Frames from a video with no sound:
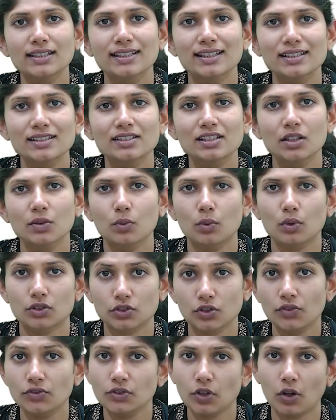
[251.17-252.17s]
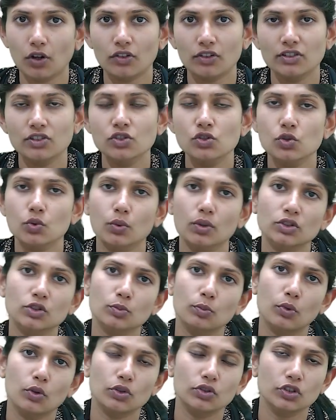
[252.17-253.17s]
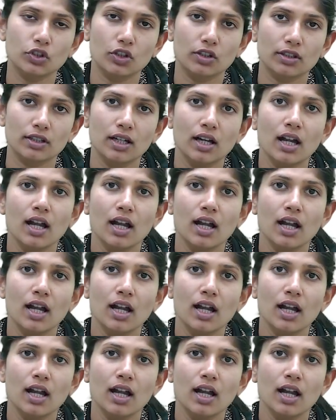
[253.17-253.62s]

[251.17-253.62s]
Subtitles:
Khilji was of tolerance towards both your